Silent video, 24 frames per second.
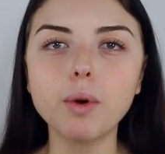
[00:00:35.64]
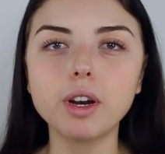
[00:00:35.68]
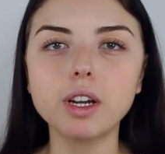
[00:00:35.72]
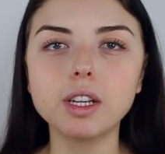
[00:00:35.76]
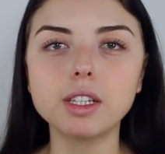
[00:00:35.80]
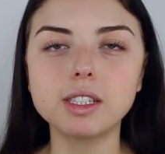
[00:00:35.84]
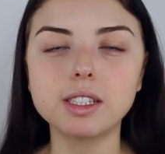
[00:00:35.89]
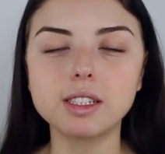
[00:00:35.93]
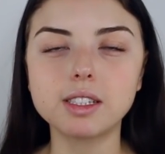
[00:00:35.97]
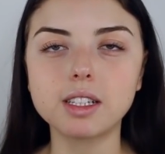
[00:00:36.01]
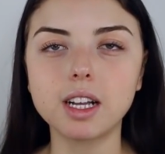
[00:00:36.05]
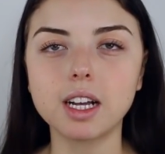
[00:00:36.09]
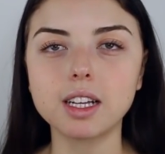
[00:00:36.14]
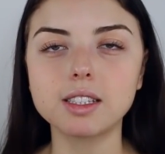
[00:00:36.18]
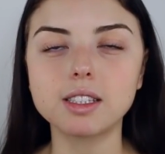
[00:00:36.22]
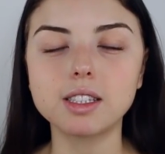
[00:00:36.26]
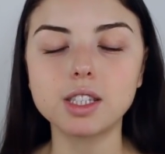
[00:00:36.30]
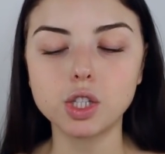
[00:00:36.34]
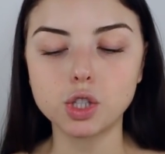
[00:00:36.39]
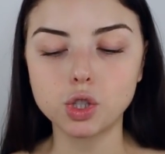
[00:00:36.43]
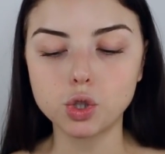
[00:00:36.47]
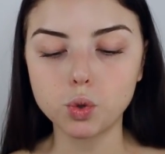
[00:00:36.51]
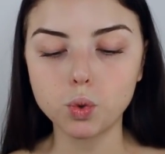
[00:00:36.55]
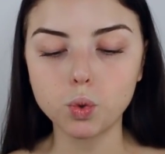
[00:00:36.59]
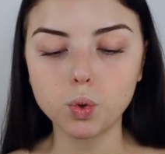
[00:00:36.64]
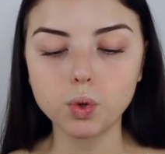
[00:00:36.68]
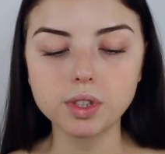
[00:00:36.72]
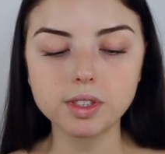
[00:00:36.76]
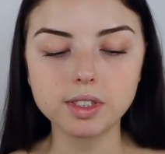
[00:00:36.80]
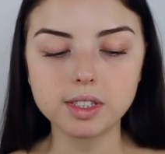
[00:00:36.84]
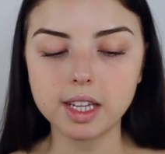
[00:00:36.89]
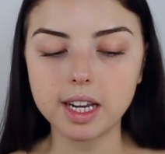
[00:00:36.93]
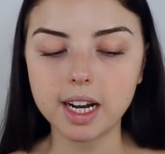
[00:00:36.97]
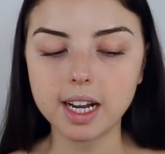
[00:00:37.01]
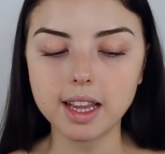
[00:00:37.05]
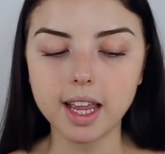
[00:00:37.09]
want to discuss the
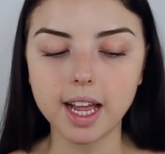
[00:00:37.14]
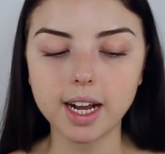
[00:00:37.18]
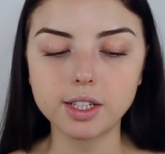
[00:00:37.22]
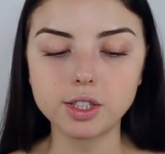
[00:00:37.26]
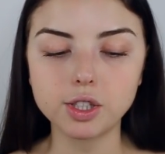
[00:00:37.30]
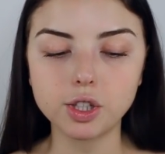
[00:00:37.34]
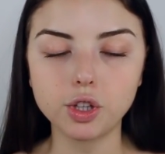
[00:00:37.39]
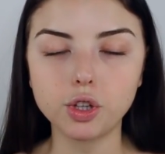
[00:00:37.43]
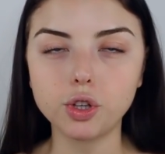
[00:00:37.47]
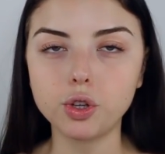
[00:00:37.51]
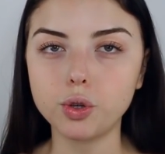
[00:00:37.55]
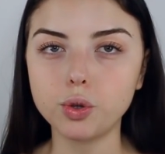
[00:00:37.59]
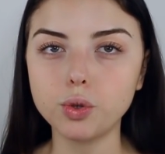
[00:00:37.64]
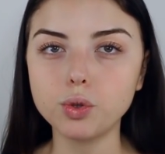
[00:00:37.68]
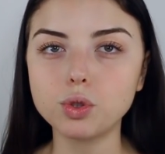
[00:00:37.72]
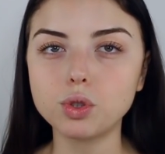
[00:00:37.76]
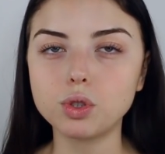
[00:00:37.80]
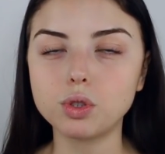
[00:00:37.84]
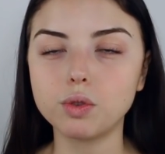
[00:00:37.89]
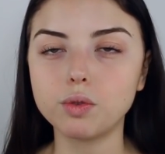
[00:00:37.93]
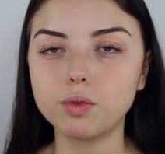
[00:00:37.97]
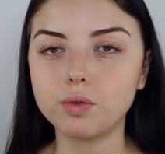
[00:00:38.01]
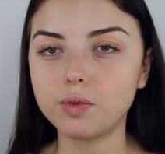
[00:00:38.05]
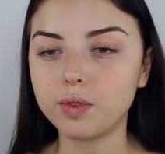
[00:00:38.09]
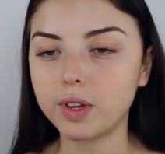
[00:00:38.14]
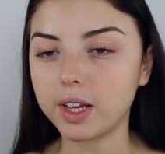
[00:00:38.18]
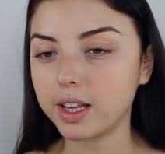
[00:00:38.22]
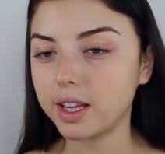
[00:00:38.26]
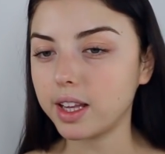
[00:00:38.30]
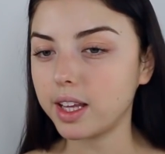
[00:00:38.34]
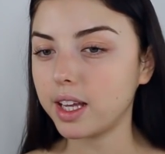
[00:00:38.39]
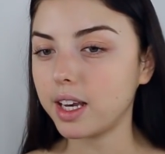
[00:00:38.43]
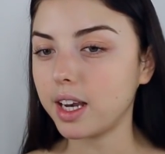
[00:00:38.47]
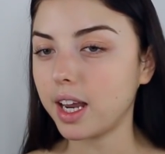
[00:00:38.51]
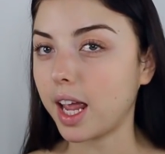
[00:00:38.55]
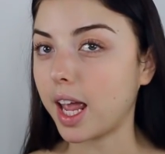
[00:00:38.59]
tools that I like to use to fill
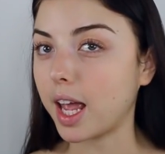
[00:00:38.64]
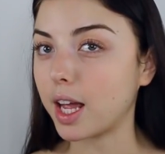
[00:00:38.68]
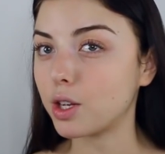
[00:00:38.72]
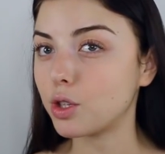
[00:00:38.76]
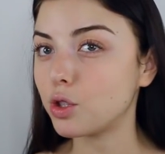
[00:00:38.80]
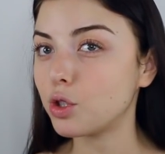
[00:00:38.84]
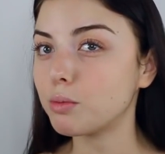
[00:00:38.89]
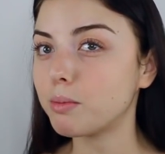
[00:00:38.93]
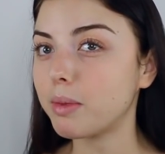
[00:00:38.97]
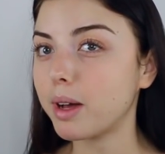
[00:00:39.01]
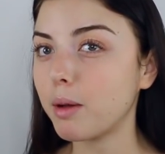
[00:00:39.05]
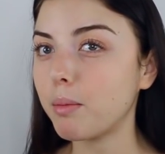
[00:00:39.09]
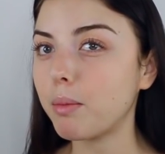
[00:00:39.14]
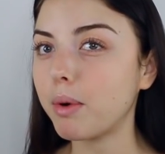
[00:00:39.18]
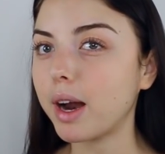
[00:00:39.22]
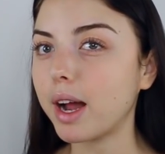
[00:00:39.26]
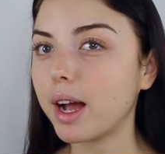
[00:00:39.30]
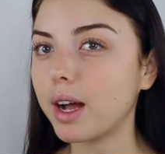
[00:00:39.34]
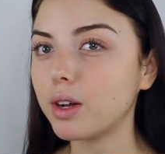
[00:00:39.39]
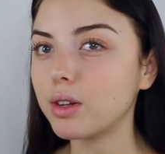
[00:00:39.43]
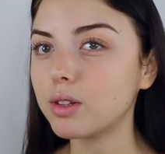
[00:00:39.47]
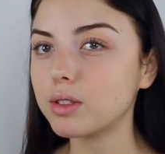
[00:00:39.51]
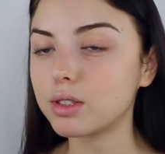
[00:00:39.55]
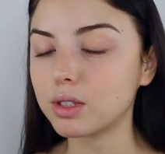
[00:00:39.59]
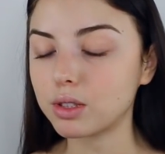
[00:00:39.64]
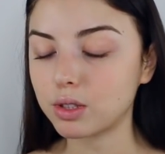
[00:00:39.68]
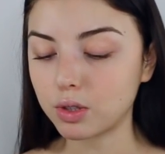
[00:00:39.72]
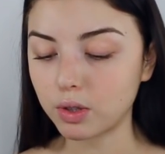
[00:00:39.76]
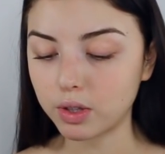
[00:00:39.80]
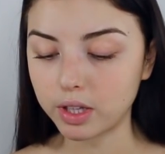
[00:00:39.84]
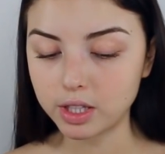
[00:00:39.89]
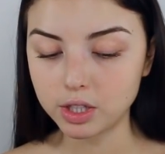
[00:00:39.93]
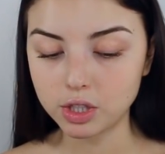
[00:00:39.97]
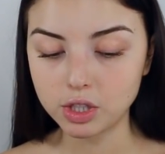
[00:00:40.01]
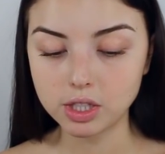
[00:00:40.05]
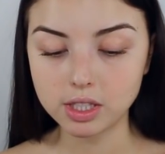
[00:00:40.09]
in and do my brows.
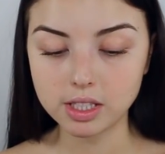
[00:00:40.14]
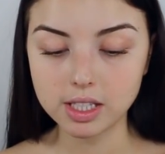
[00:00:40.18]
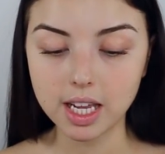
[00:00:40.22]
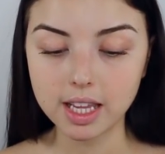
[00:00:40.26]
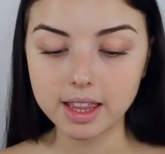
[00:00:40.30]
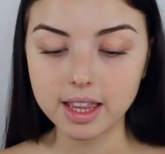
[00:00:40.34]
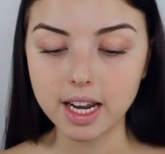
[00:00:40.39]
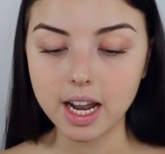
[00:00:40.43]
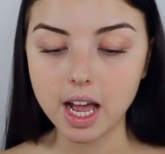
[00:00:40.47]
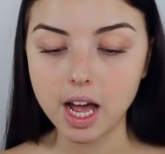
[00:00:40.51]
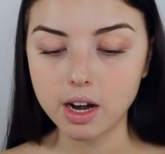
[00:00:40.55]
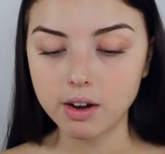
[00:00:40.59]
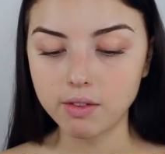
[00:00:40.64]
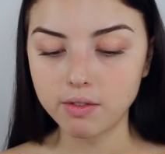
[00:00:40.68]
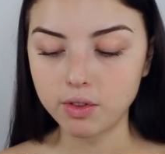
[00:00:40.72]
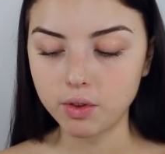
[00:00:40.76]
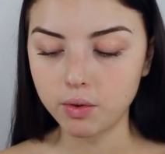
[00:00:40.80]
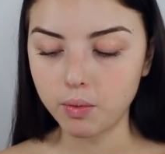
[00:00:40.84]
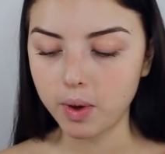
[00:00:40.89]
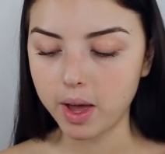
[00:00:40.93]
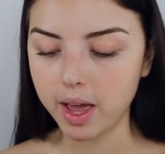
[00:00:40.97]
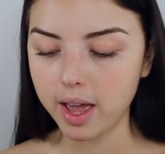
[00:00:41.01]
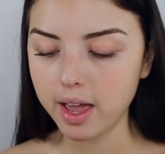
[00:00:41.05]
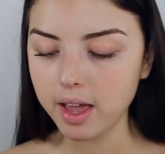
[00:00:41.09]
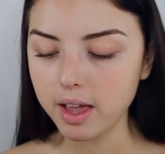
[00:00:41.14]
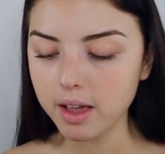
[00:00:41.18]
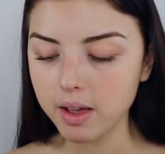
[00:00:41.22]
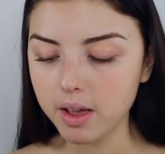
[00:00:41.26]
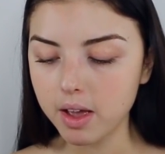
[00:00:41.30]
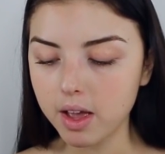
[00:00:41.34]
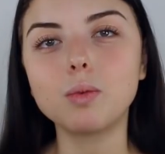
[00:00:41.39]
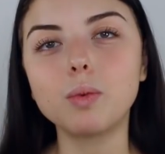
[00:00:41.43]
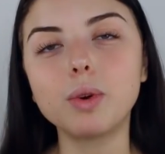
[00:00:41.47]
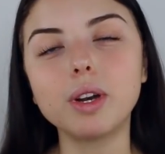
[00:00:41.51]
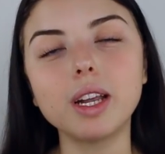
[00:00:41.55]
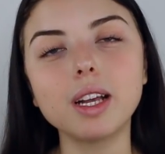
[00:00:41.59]
So let's just get that out of the way.
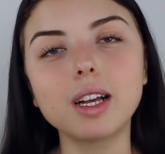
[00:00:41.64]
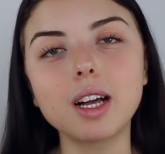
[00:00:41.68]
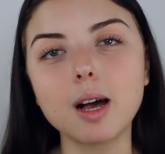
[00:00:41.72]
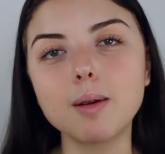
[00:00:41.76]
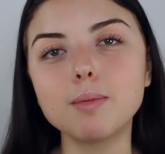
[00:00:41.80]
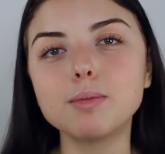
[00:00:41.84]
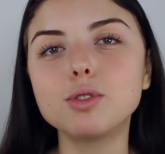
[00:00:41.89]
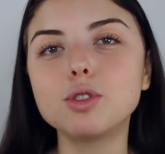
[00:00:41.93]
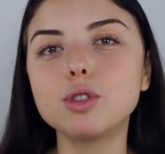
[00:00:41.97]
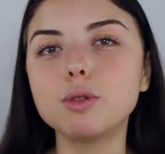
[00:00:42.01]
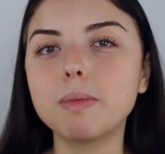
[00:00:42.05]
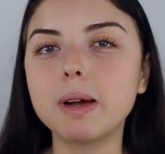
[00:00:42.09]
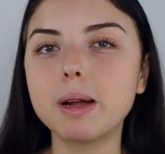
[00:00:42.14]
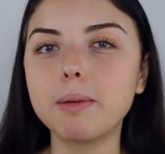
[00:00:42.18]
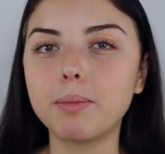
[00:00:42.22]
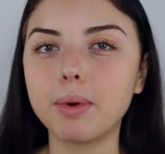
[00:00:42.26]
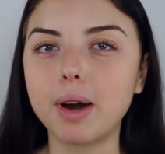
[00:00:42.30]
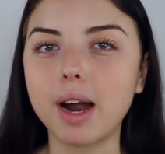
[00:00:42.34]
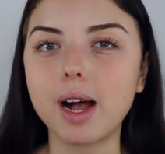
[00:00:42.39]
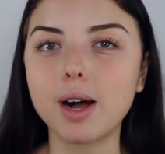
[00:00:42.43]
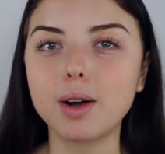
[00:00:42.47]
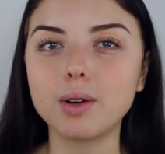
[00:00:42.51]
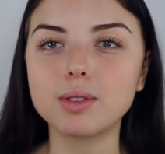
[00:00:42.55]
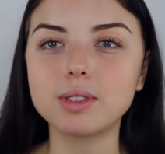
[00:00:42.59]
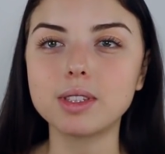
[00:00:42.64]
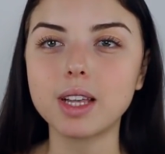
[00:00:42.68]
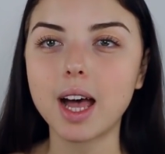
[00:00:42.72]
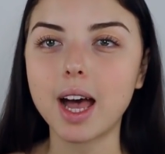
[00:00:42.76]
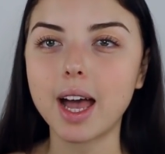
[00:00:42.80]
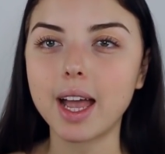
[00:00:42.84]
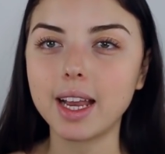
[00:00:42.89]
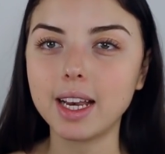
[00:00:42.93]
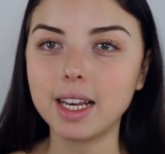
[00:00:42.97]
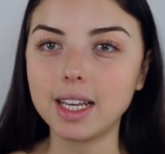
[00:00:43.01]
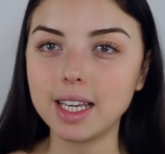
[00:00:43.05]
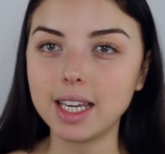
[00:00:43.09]
When it comes to my brows,
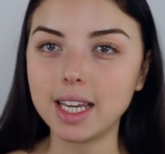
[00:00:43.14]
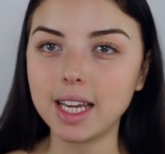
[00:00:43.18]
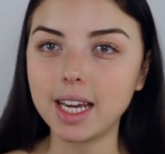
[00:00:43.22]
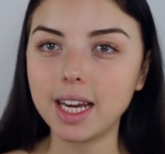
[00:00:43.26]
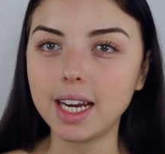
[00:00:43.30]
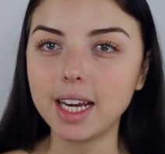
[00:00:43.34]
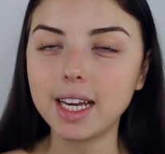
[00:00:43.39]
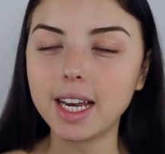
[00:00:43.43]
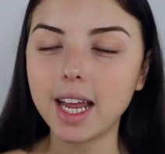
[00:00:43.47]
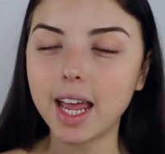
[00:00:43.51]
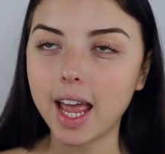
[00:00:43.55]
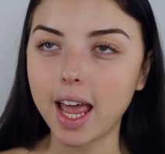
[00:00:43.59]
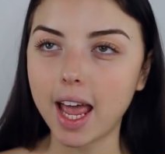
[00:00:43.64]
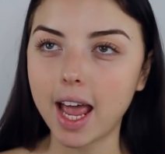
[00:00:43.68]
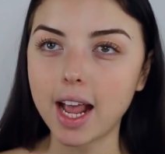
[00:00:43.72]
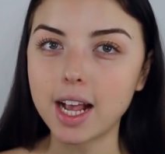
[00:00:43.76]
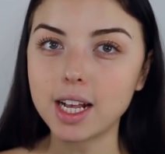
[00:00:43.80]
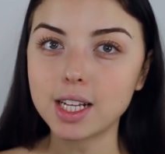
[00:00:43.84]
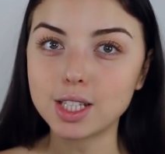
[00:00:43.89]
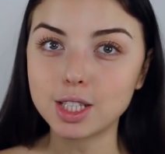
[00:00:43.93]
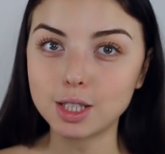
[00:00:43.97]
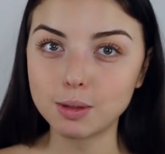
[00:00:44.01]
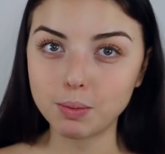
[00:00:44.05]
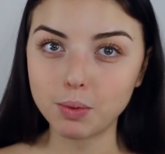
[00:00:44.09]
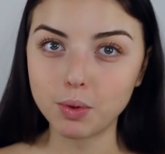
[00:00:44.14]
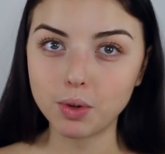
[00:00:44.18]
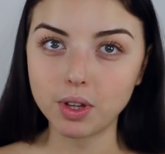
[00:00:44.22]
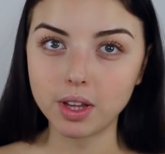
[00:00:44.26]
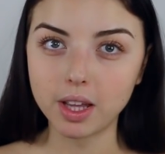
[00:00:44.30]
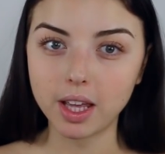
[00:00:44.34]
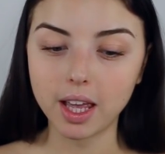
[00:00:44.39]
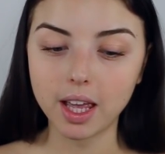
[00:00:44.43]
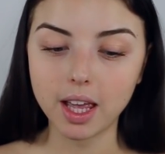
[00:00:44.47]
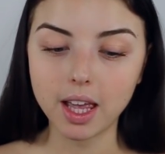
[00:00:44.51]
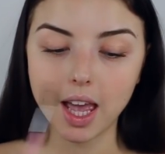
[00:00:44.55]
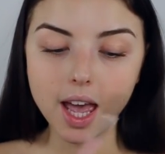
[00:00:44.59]
I need a
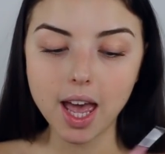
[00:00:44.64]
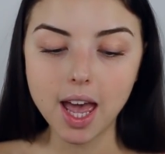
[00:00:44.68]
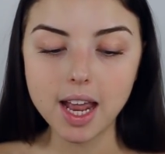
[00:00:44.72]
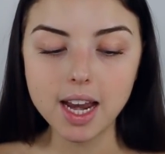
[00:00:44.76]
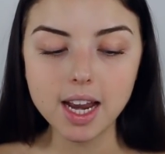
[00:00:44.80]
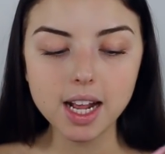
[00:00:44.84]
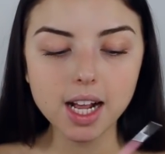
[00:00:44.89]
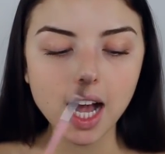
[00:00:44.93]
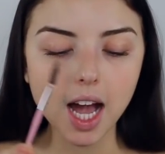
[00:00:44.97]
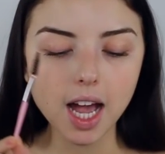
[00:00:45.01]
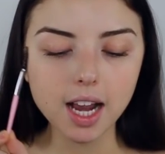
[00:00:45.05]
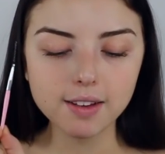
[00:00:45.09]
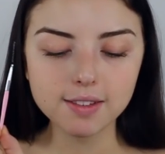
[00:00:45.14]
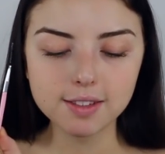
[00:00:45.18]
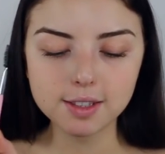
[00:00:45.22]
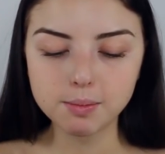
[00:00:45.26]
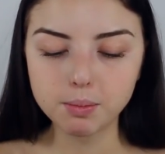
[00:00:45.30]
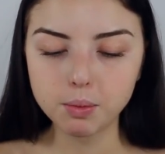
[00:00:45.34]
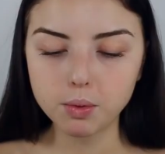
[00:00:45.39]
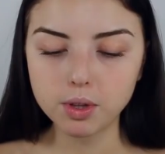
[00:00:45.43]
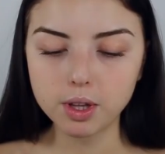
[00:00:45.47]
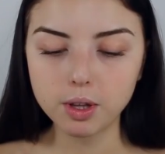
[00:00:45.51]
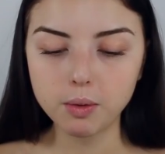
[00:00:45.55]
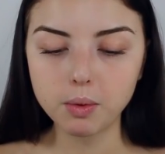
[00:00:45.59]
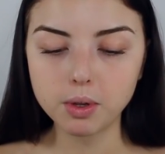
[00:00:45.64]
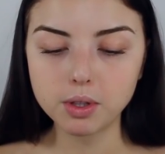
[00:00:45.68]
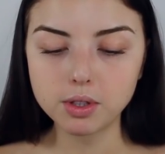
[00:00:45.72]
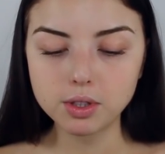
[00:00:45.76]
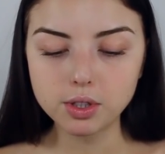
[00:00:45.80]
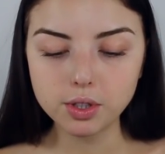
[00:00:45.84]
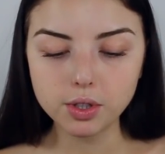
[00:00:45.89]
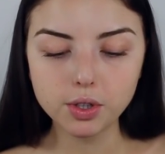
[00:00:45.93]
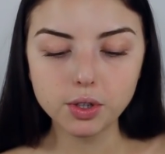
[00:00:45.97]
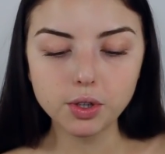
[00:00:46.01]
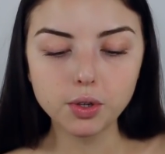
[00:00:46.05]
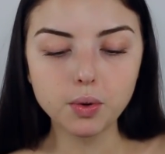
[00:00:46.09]
spoolie. Any kind of spoolie will
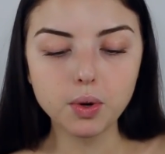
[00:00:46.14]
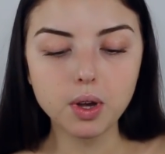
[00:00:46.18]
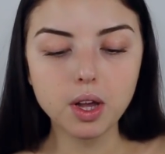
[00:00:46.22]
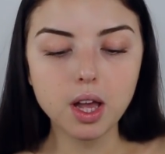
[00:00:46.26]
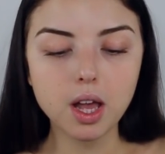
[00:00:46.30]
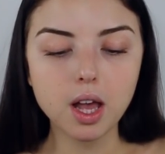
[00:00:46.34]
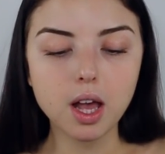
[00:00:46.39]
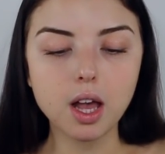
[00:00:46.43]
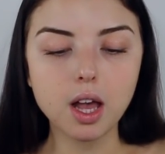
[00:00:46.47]
do.